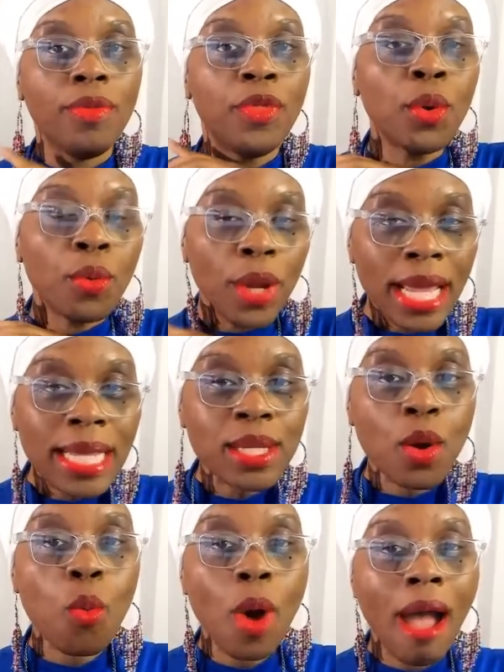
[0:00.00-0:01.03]
The
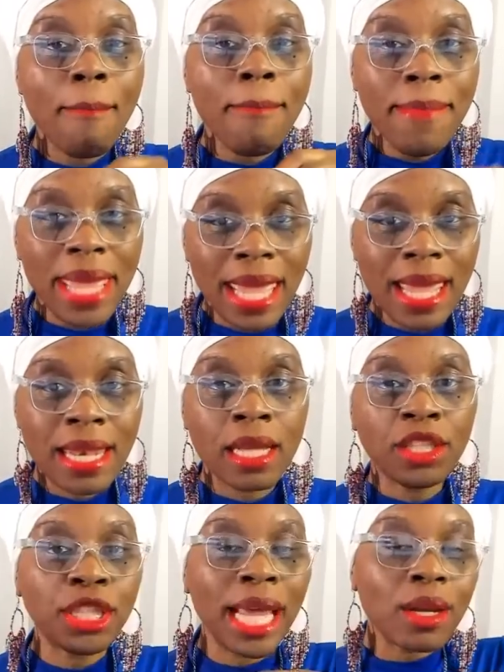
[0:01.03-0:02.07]
reason why men,
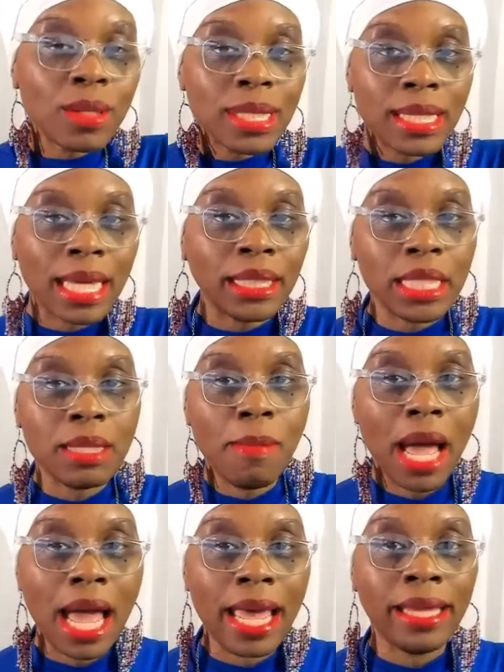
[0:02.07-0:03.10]
channels such as
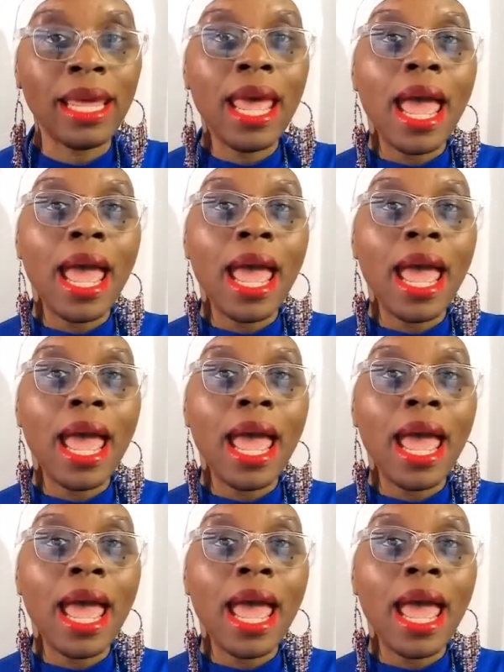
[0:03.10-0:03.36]
mine,